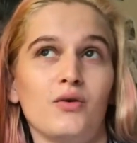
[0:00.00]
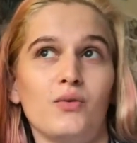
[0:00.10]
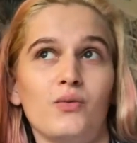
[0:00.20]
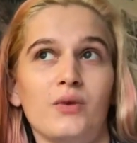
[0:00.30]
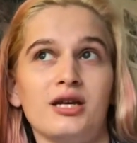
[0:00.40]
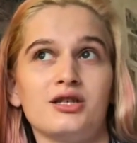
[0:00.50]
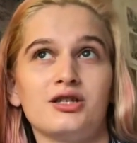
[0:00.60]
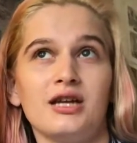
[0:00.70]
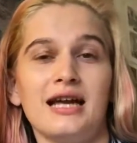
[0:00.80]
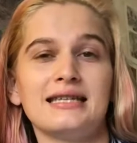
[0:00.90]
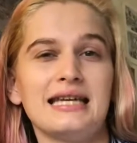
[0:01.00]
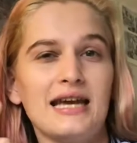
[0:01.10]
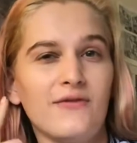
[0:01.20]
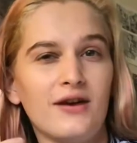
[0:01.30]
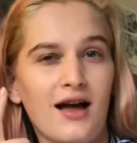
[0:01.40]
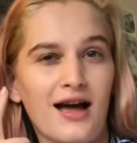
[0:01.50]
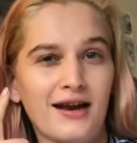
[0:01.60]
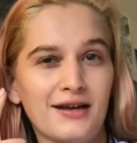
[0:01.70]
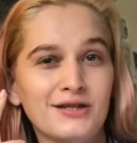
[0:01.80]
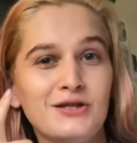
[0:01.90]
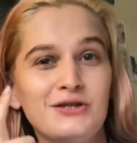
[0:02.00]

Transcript: which it's even harder to